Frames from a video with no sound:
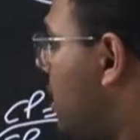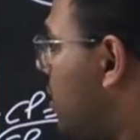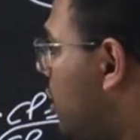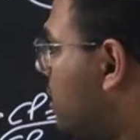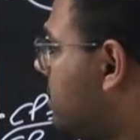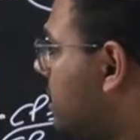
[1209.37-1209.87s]

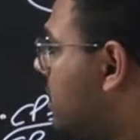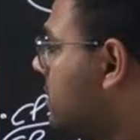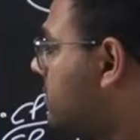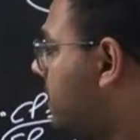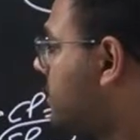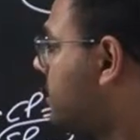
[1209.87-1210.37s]
Loss
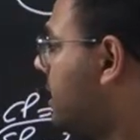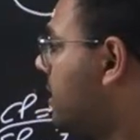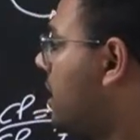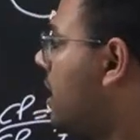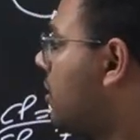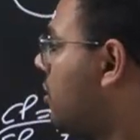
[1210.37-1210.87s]
occurs when
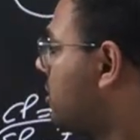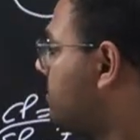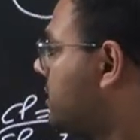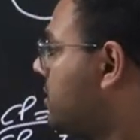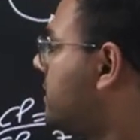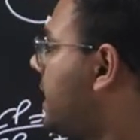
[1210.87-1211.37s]
cost
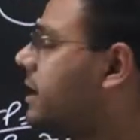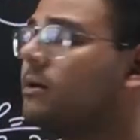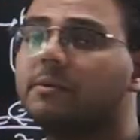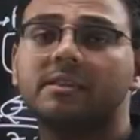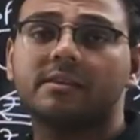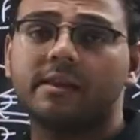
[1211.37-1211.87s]
price of the
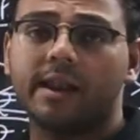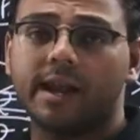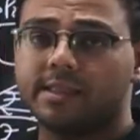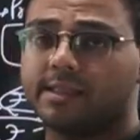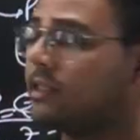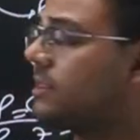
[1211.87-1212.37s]
item is
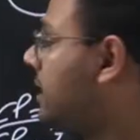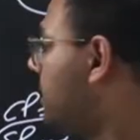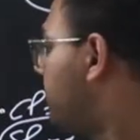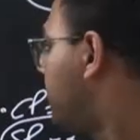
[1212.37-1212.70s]
greater than the selling